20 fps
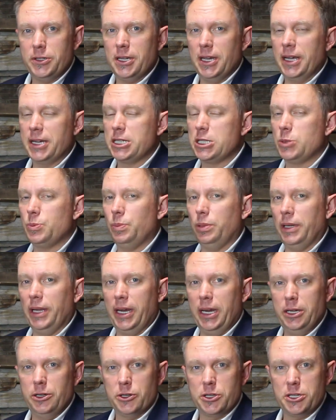to
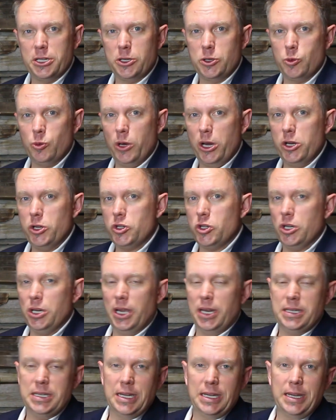explain your situation,
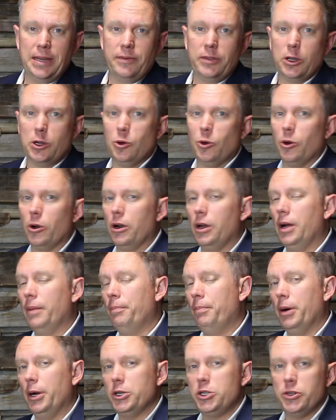and to give the court a
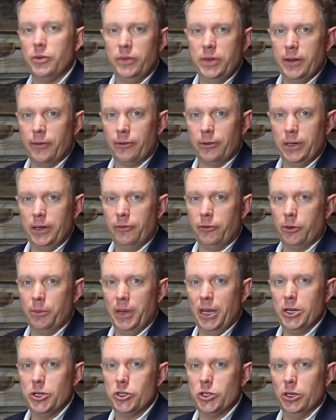bunch of different
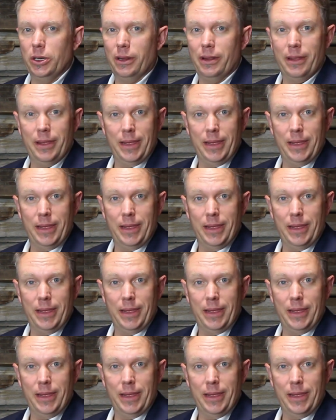information.